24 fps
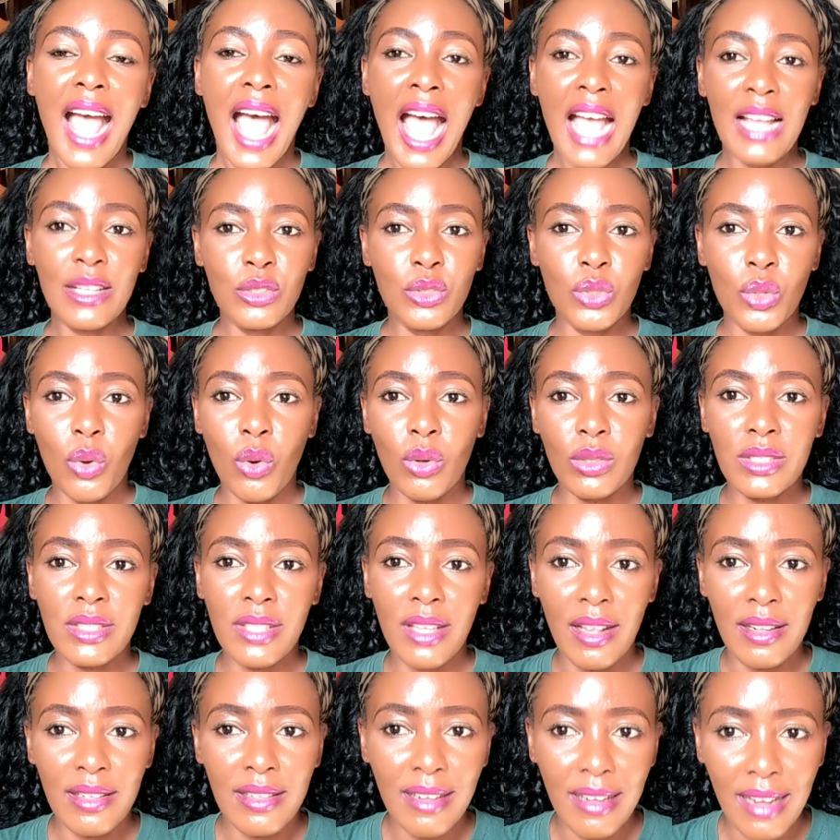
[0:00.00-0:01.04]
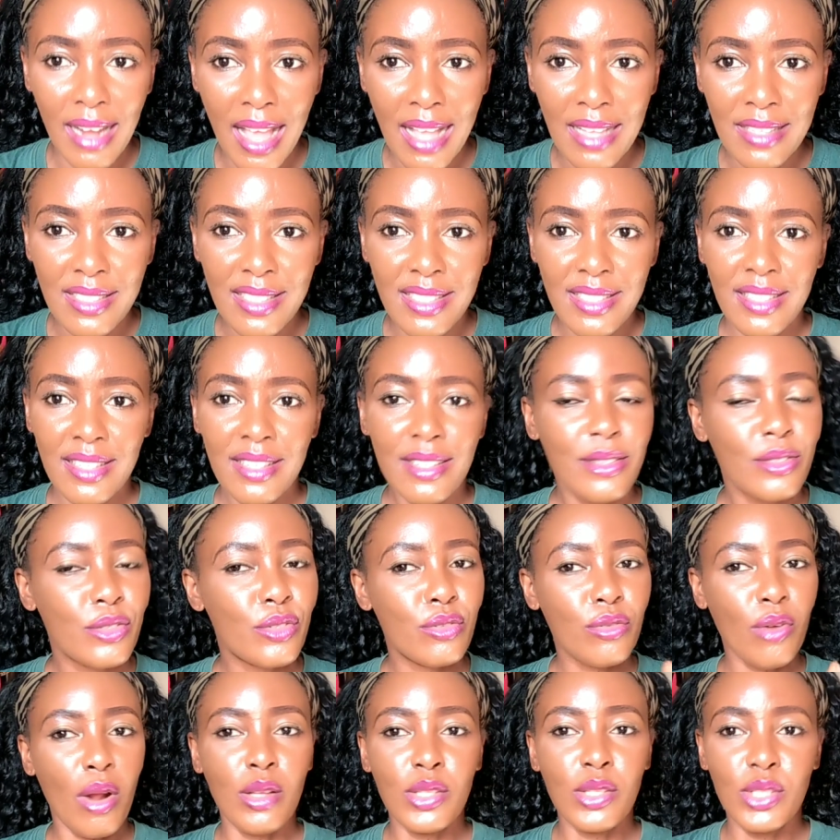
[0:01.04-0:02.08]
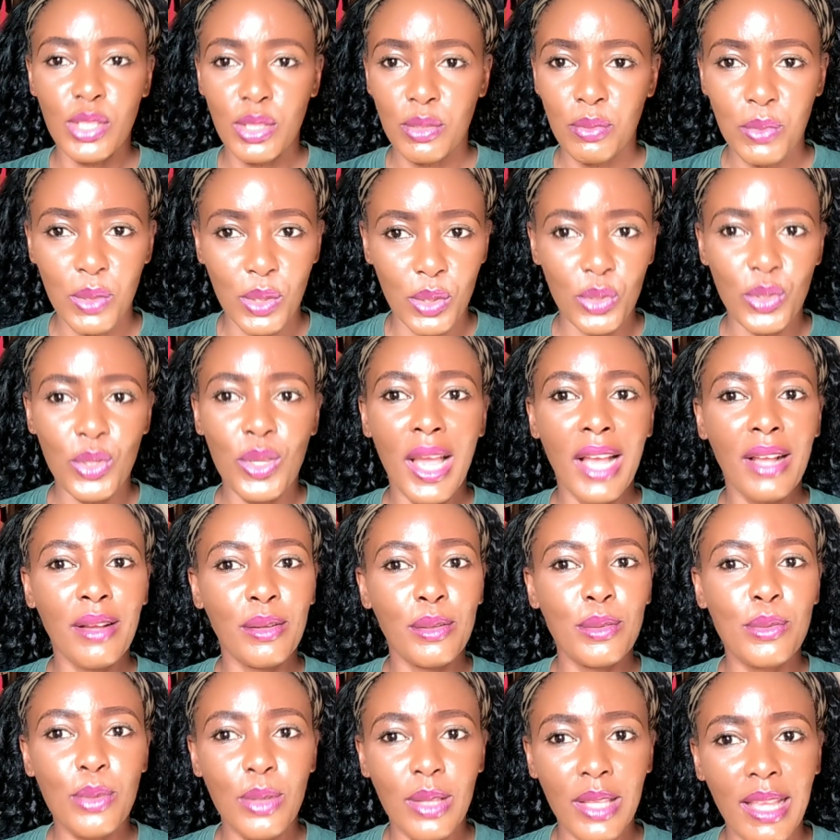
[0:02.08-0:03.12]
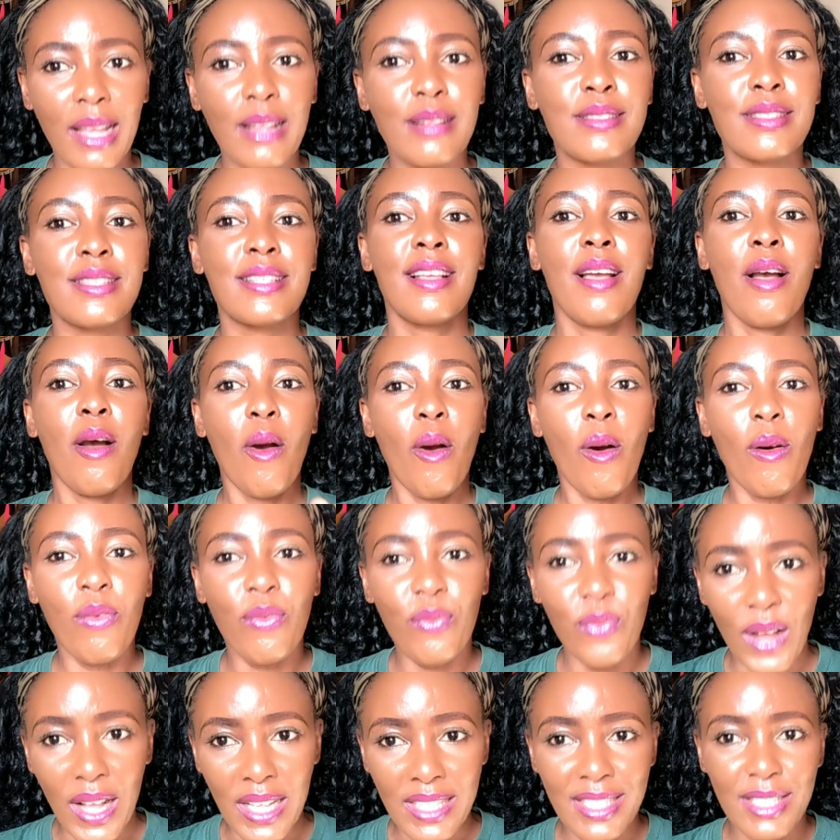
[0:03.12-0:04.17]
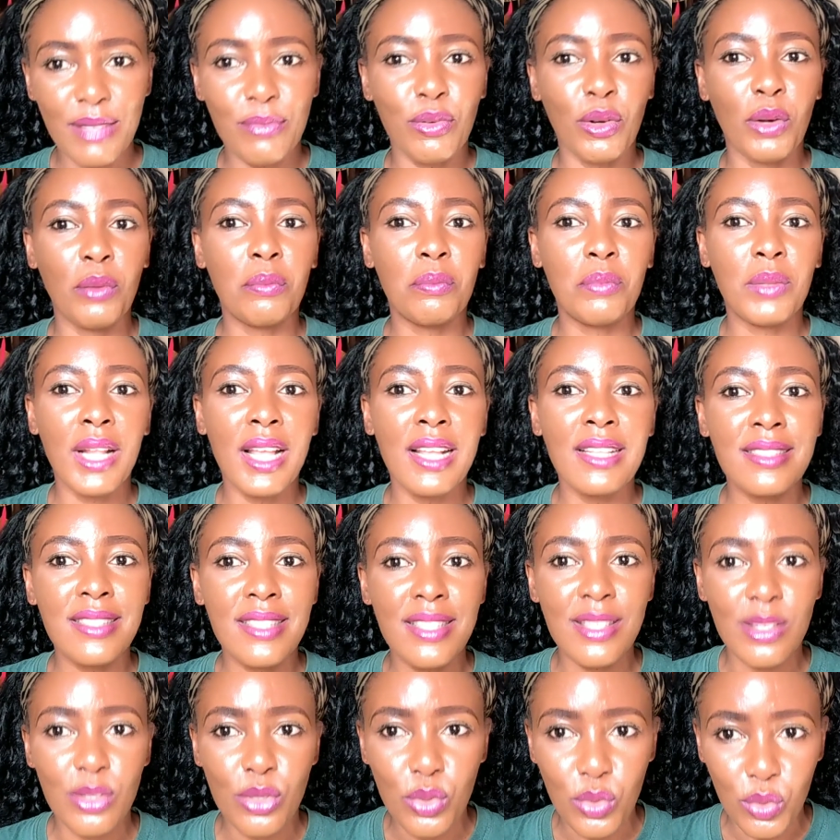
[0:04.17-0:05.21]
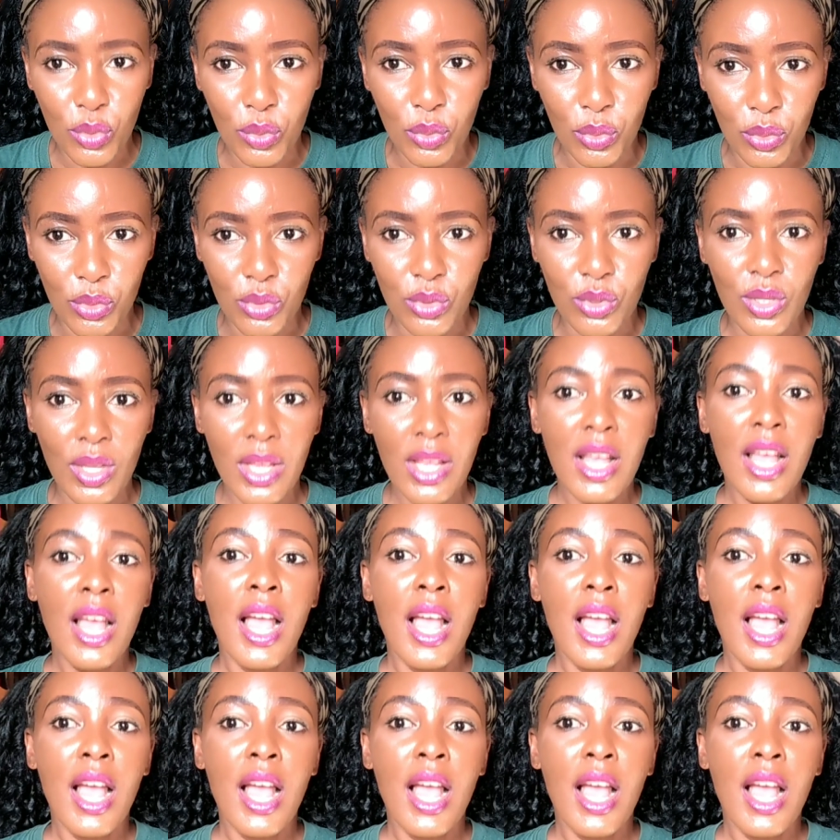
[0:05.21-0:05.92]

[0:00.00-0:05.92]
and your 3rd class, trust me, you are going to get offers from plenty schools